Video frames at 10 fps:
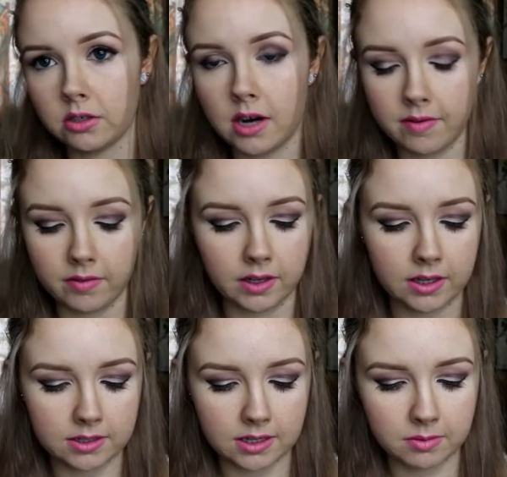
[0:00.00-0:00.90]
sure, I haven't
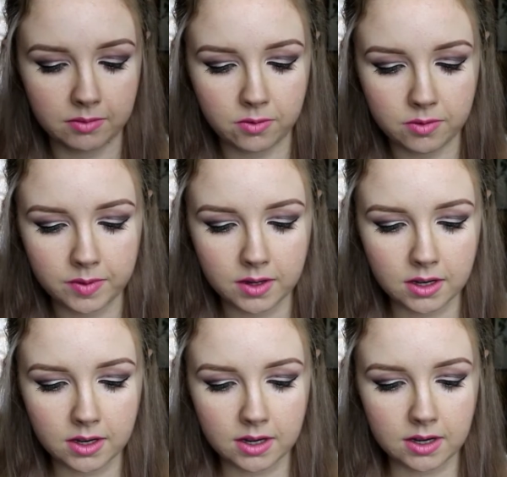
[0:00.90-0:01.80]
really seen it before.
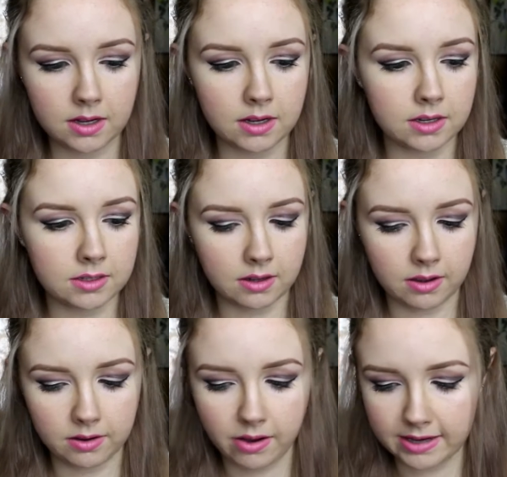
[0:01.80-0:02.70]

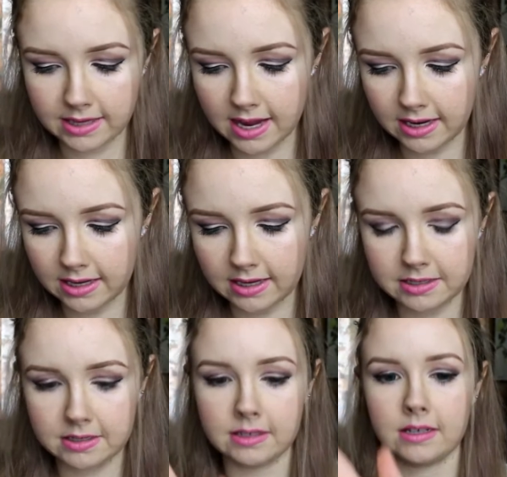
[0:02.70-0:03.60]
So I take it as